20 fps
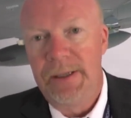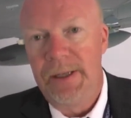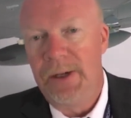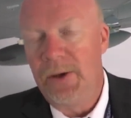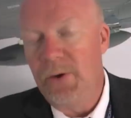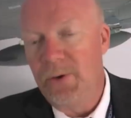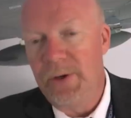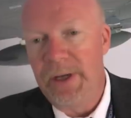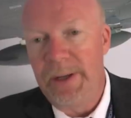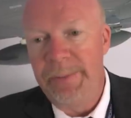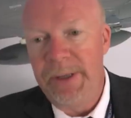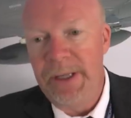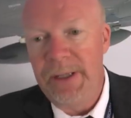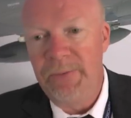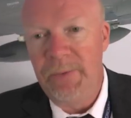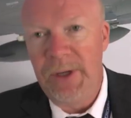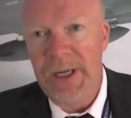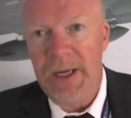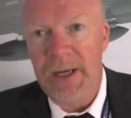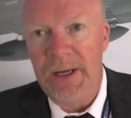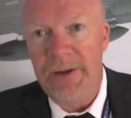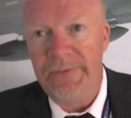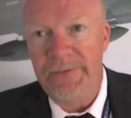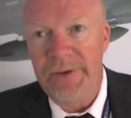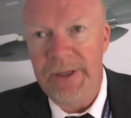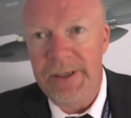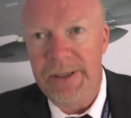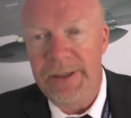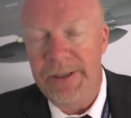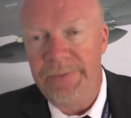No, I mean we
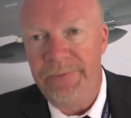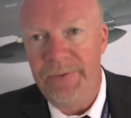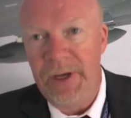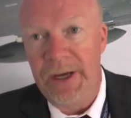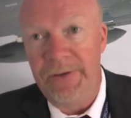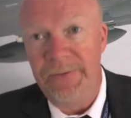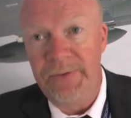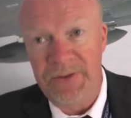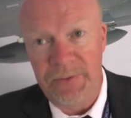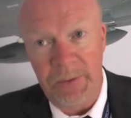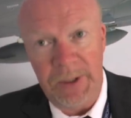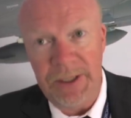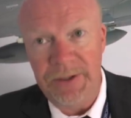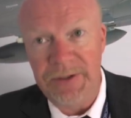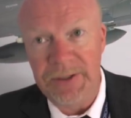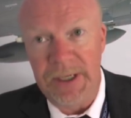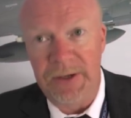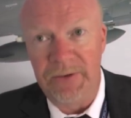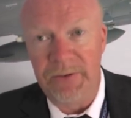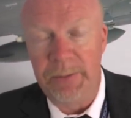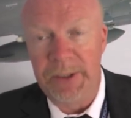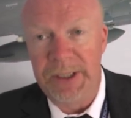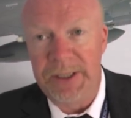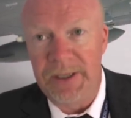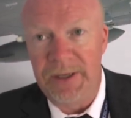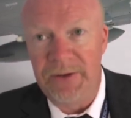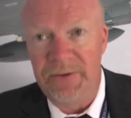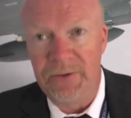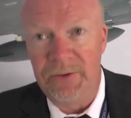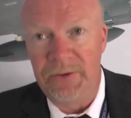have a Swedish government
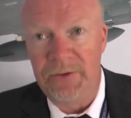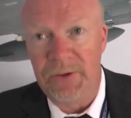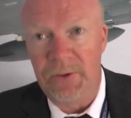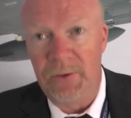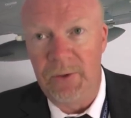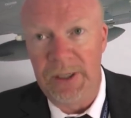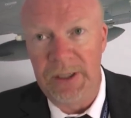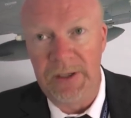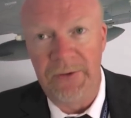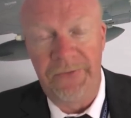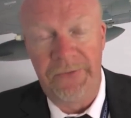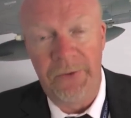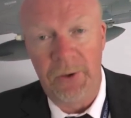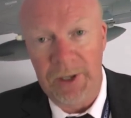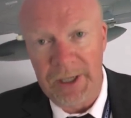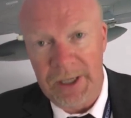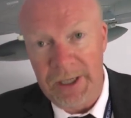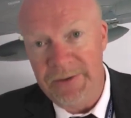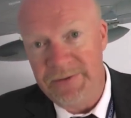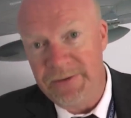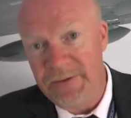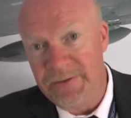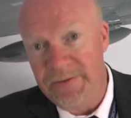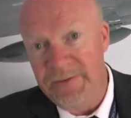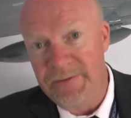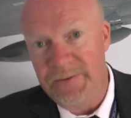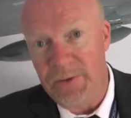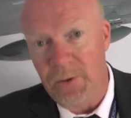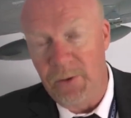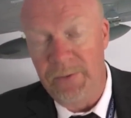that is controlling the full
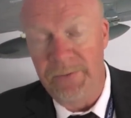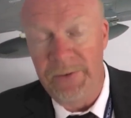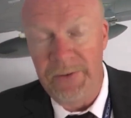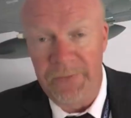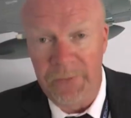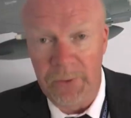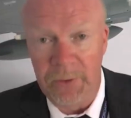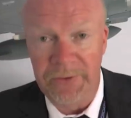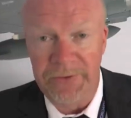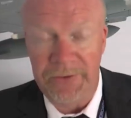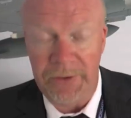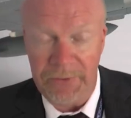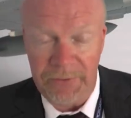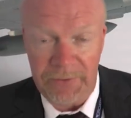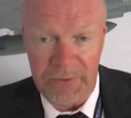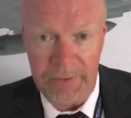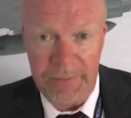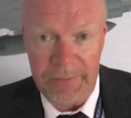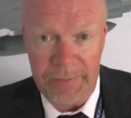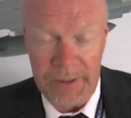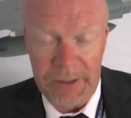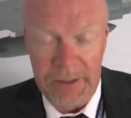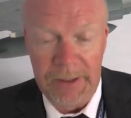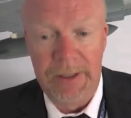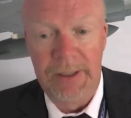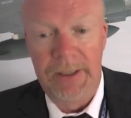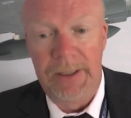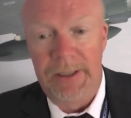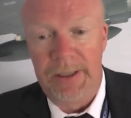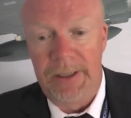licenses of the full system.
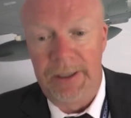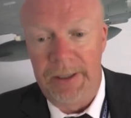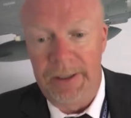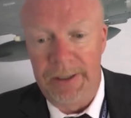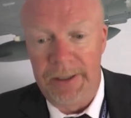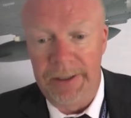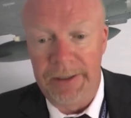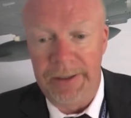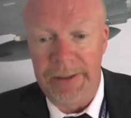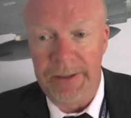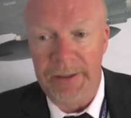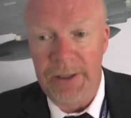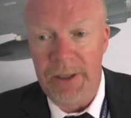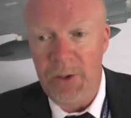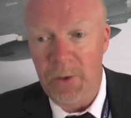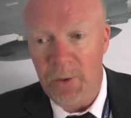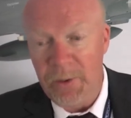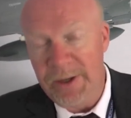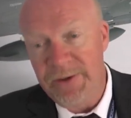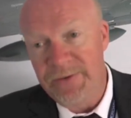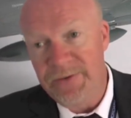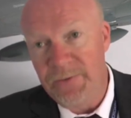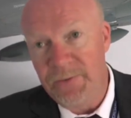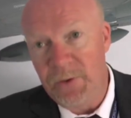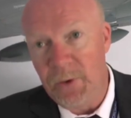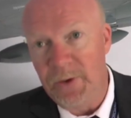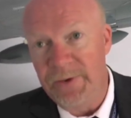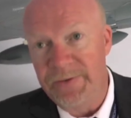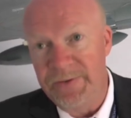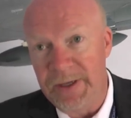The US of
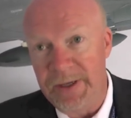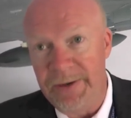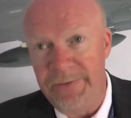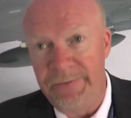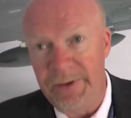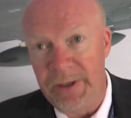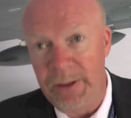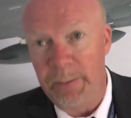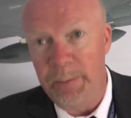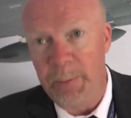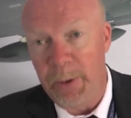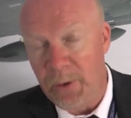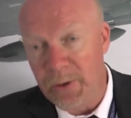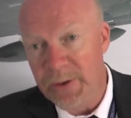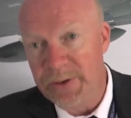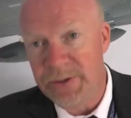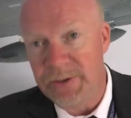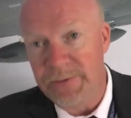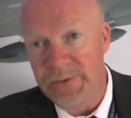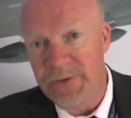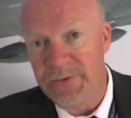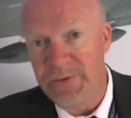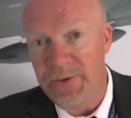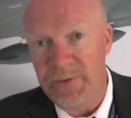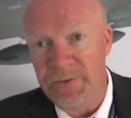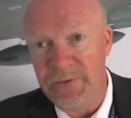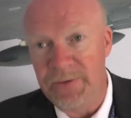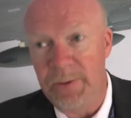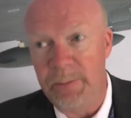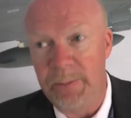course have parts of the
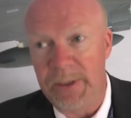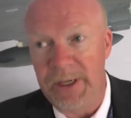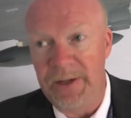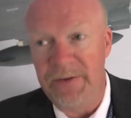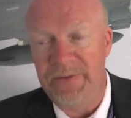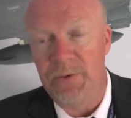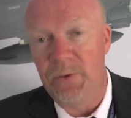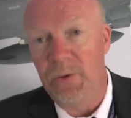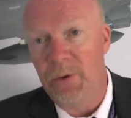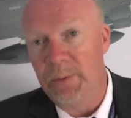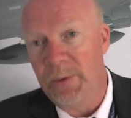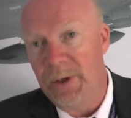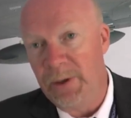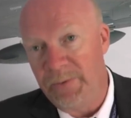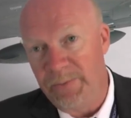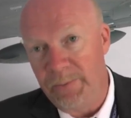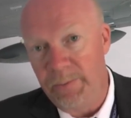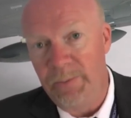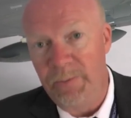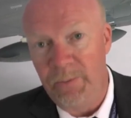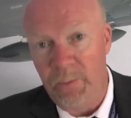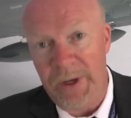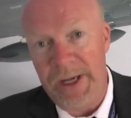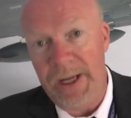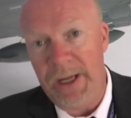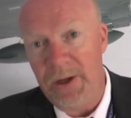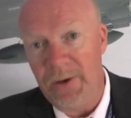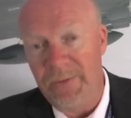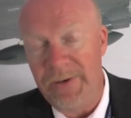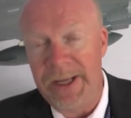system, but it's a normal
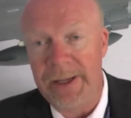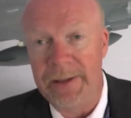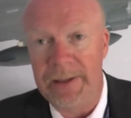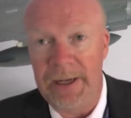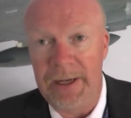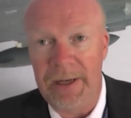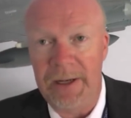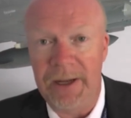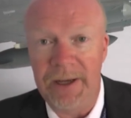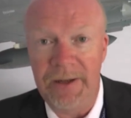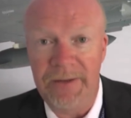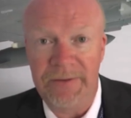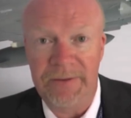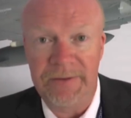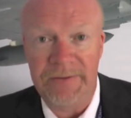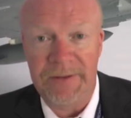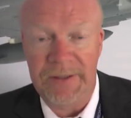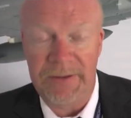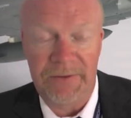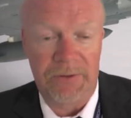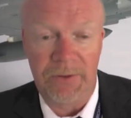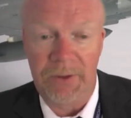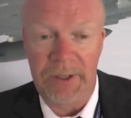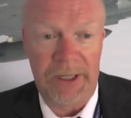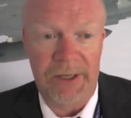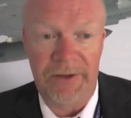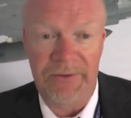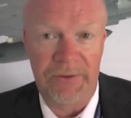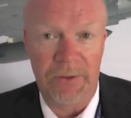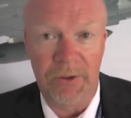way of handling licenses. So
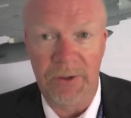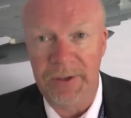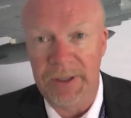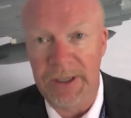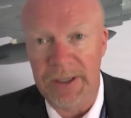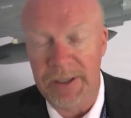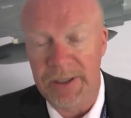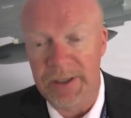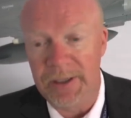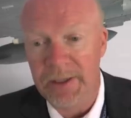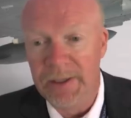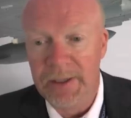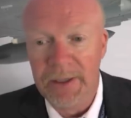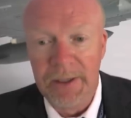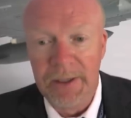there is not a